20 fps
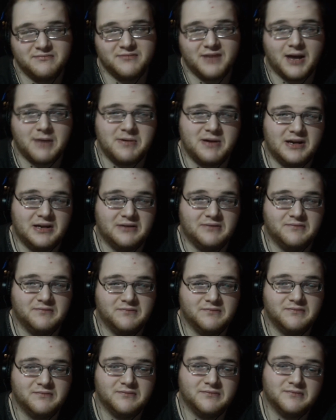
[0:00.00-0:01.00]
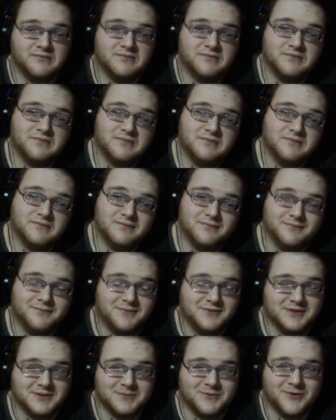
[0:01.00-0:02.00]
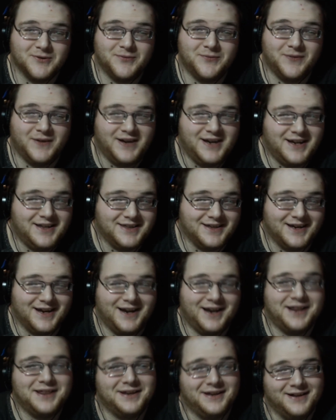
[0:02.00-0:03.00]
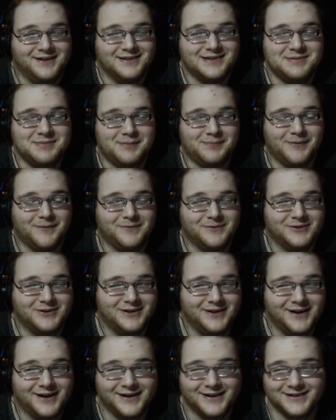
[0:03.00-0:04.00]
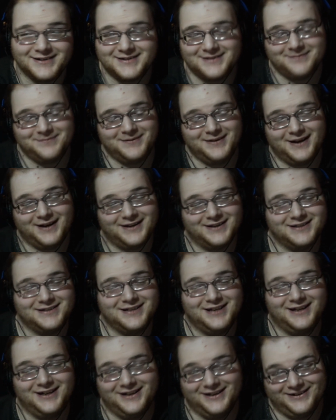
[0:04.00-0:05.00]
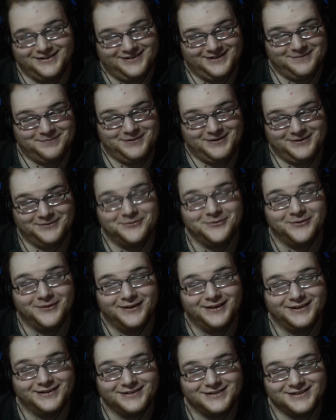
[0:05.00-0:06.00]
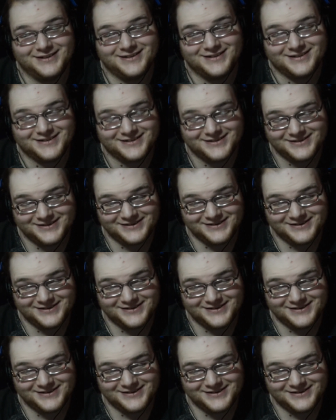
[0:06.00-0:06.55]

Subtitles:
I mean, it was more funny than anything else, to be perfectly honest. I'm kind of sorry, but it was.